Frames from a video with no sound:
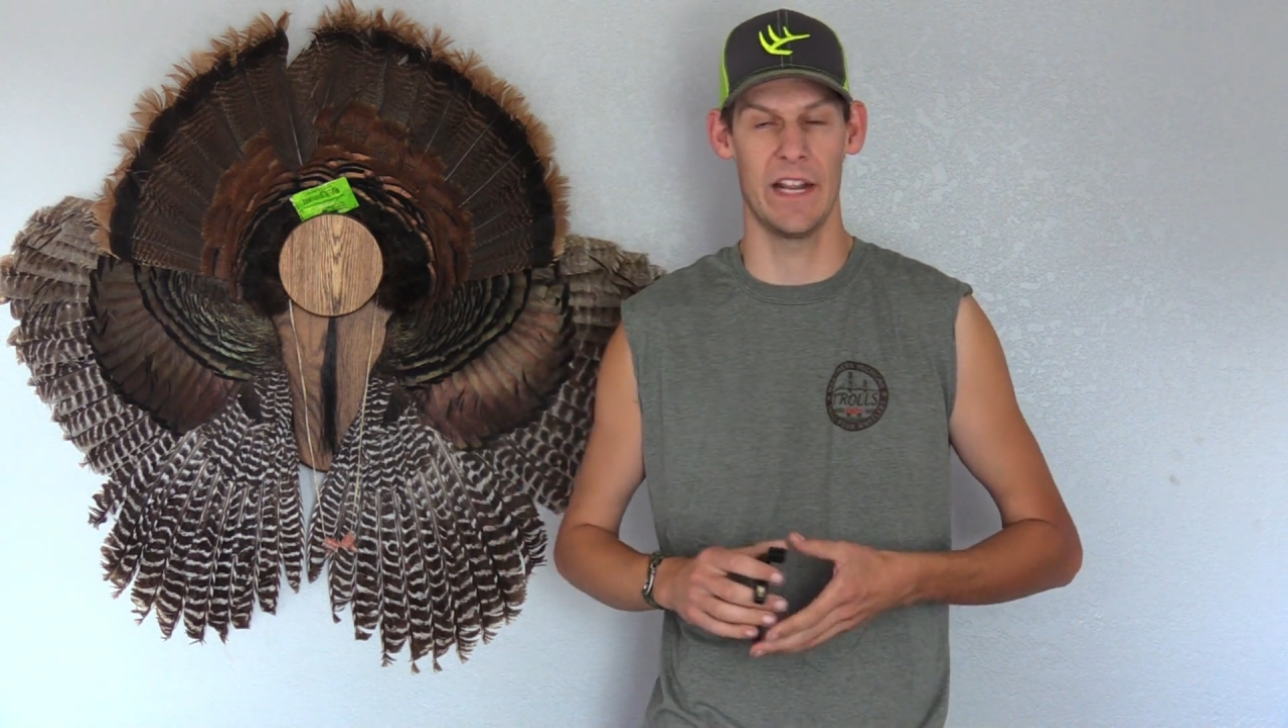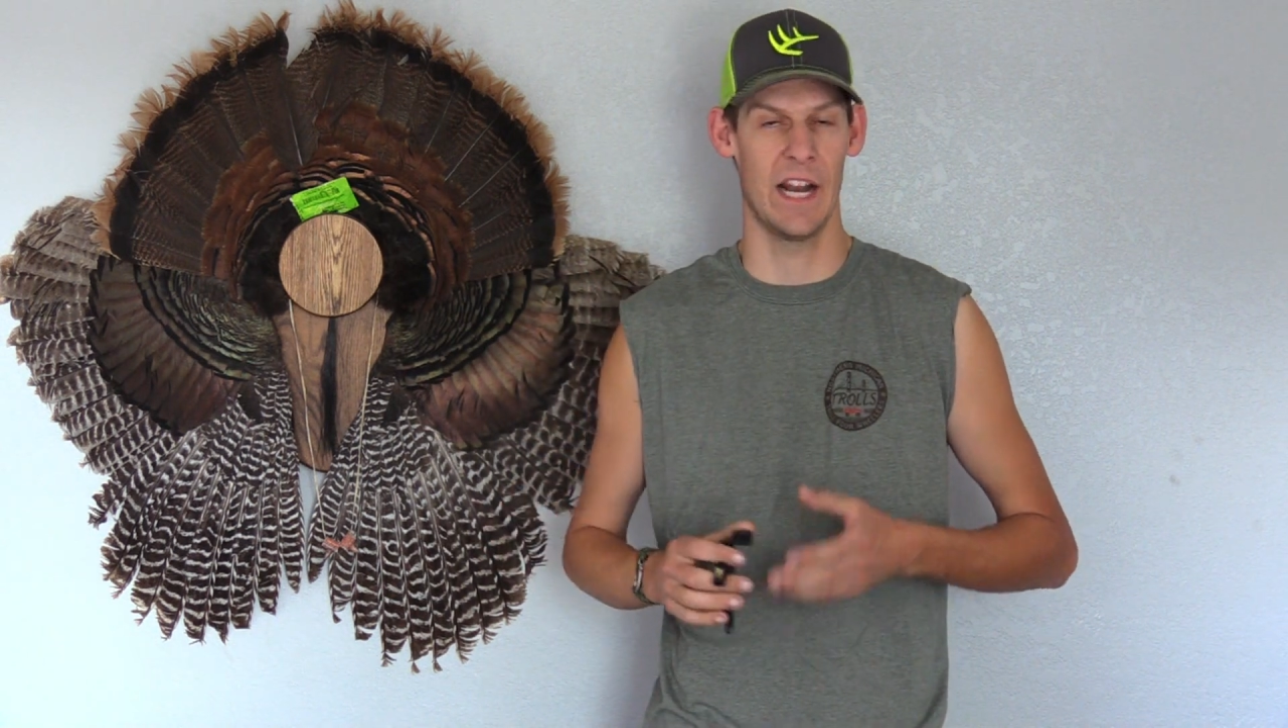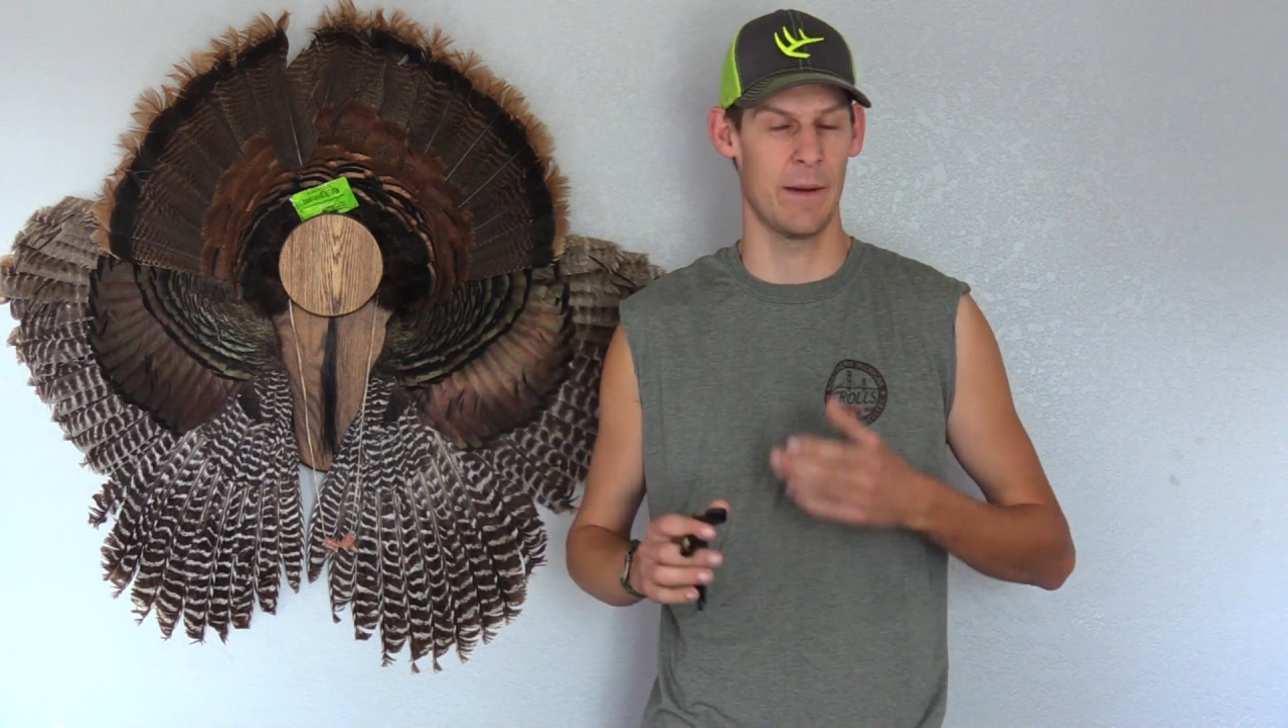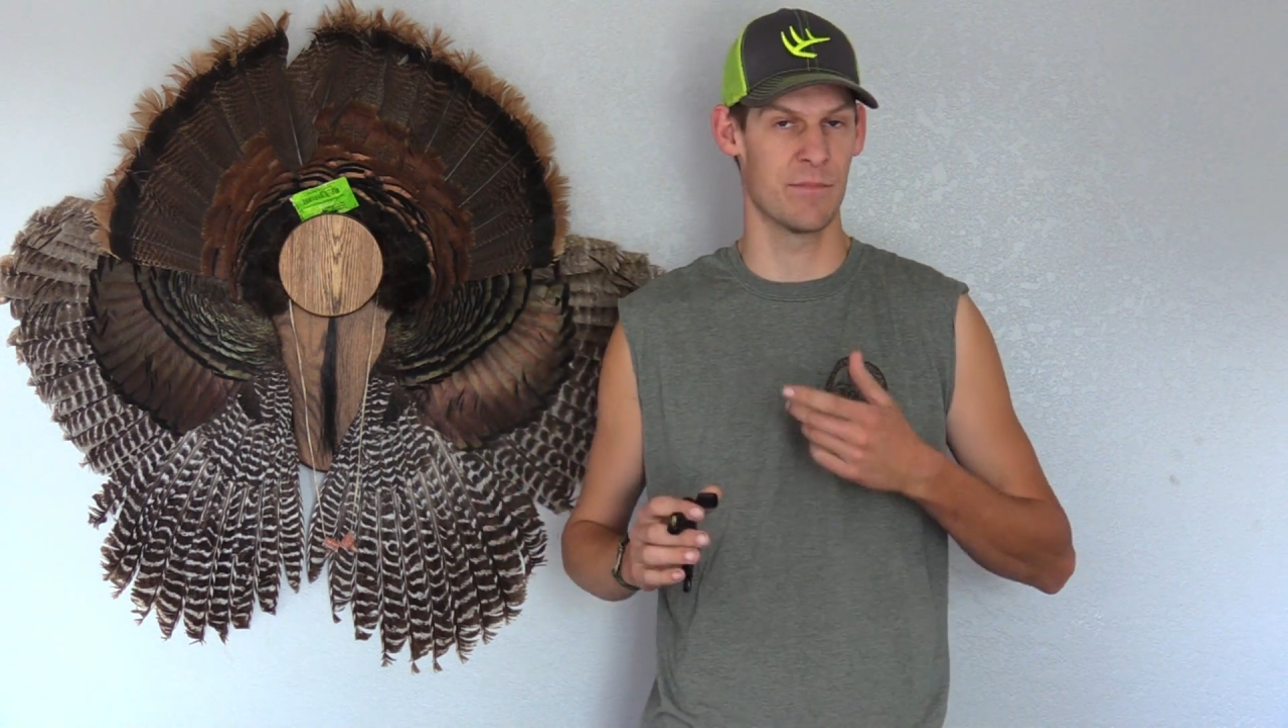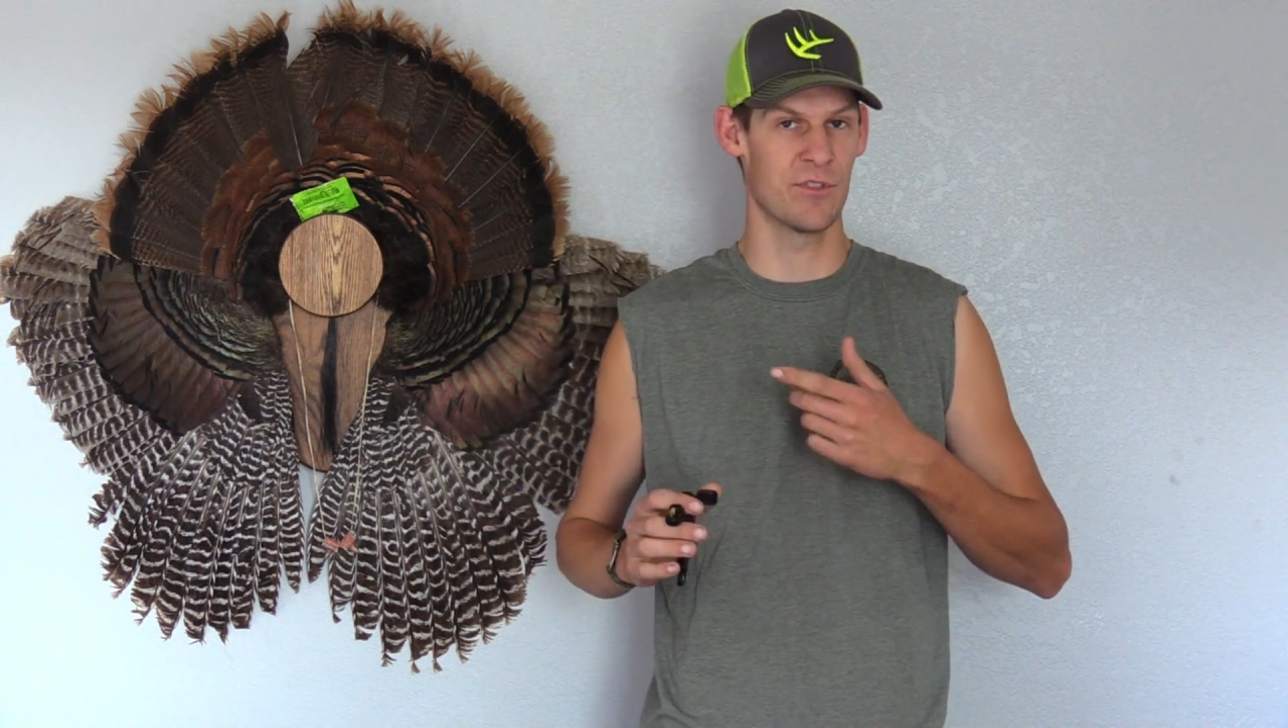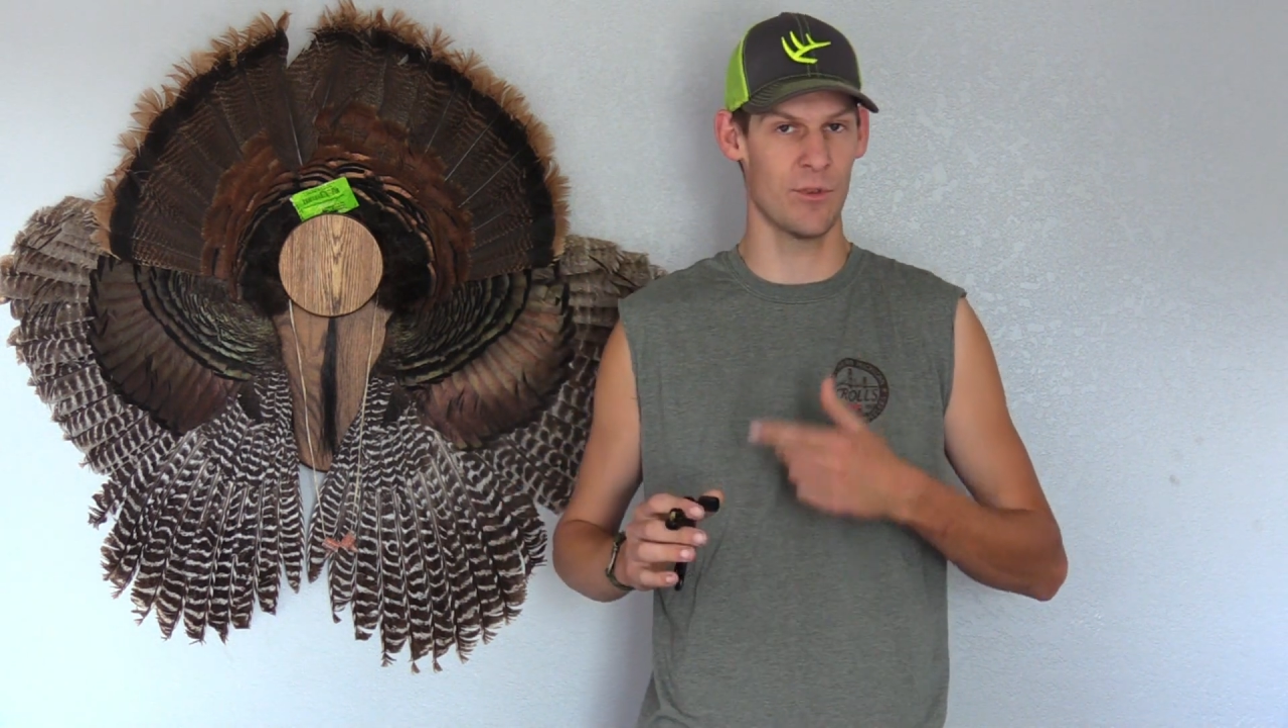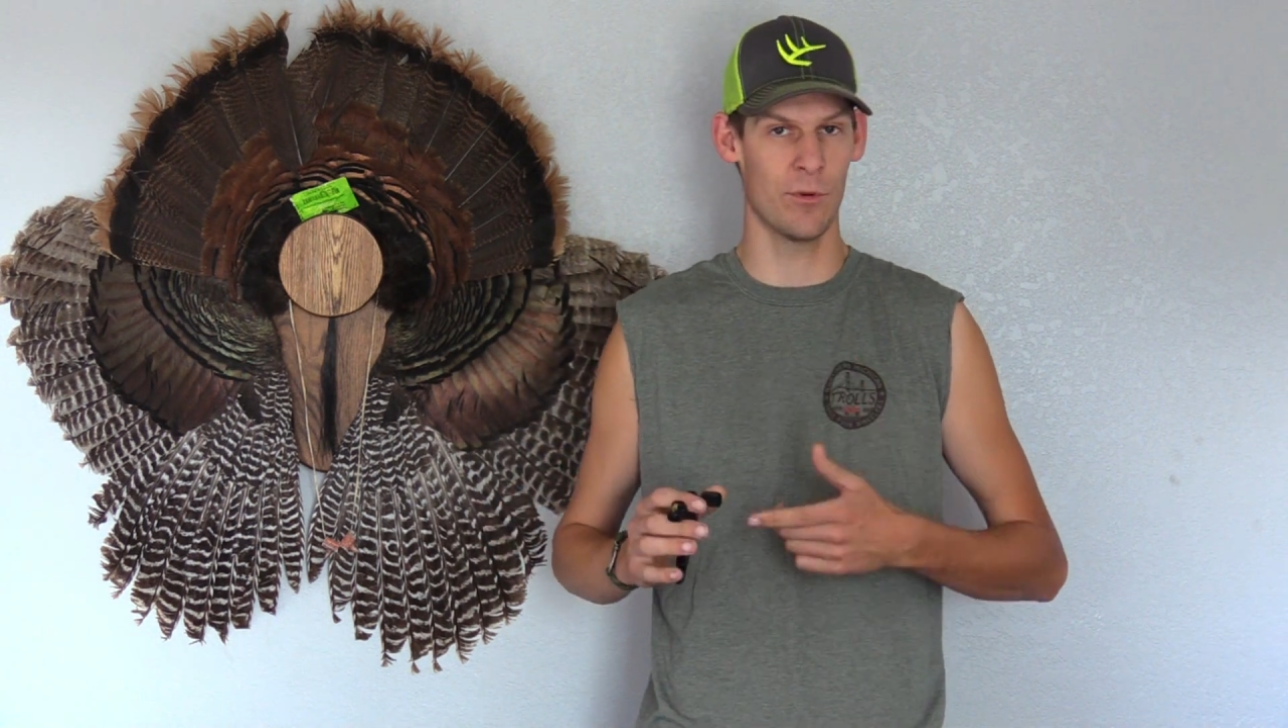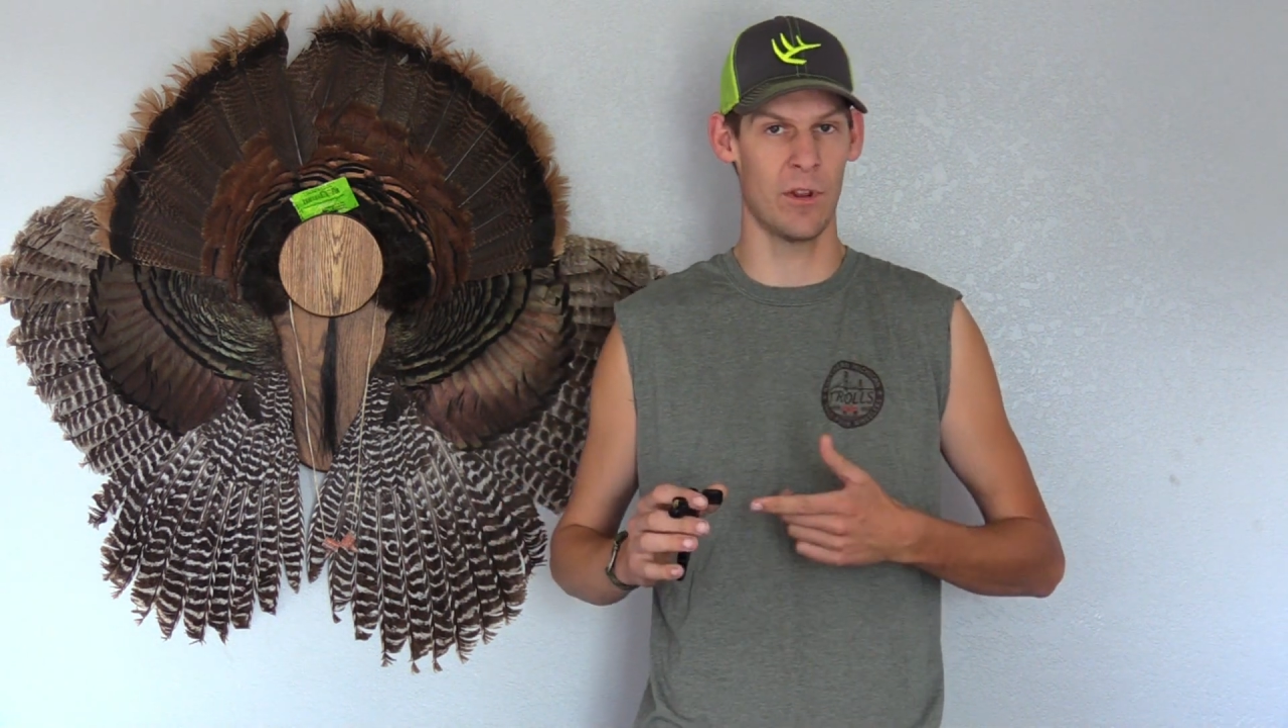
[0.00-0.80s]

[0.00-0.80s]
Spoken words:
and I'm so